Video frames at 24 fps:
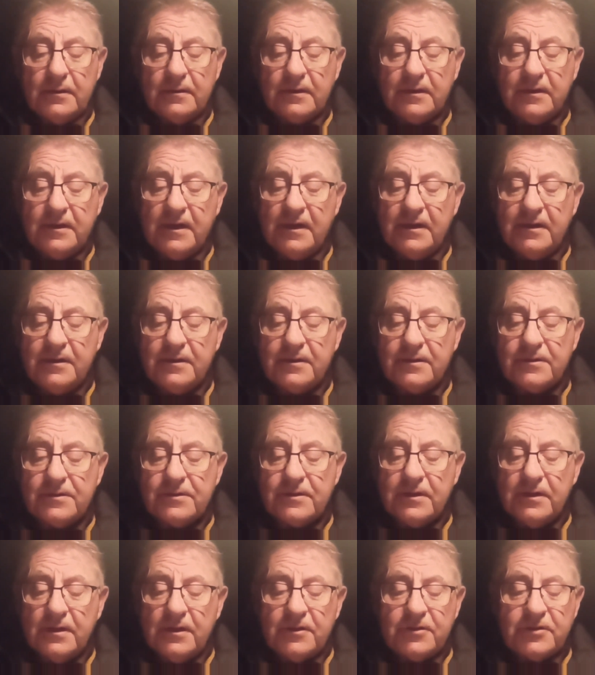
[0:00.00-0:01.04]
The
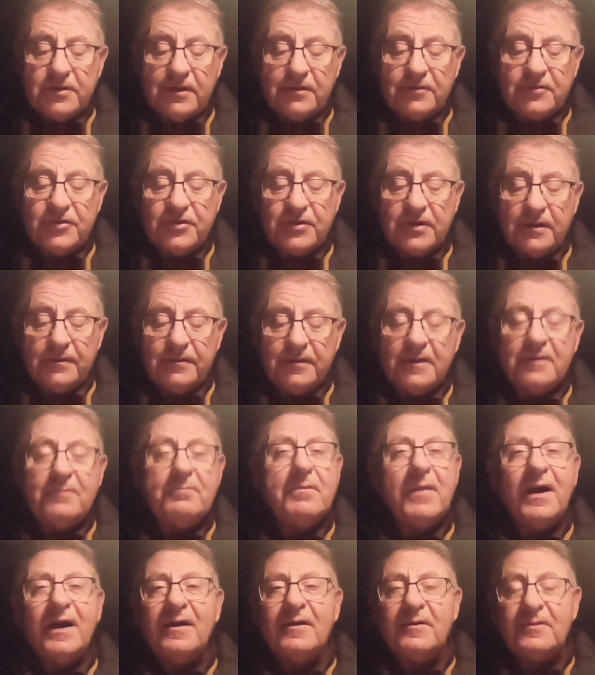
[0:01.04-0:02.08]
kings shall shut
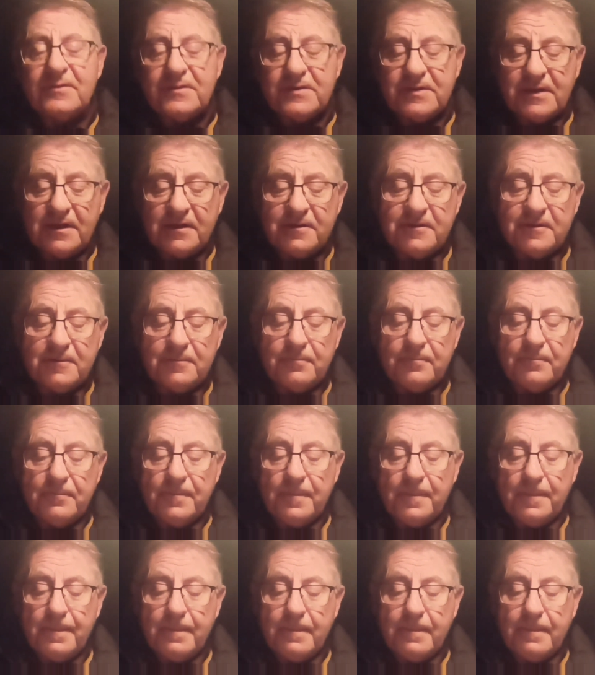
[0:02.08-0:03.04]
their mouths at him.